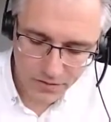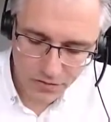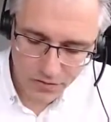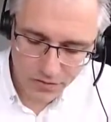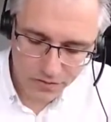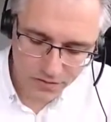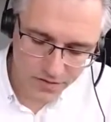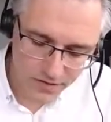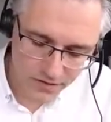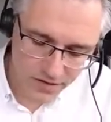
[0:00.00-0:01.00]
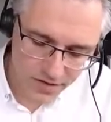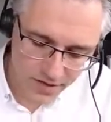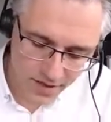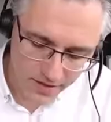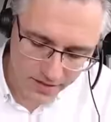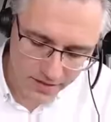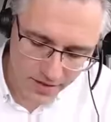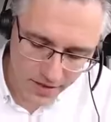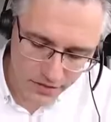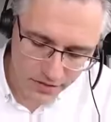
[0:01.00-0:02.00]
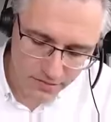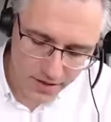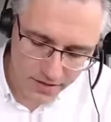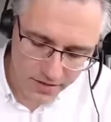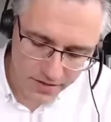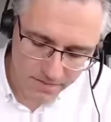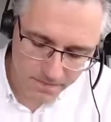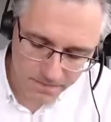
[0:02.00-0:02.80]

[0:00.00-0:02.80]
of the tax collection mechanism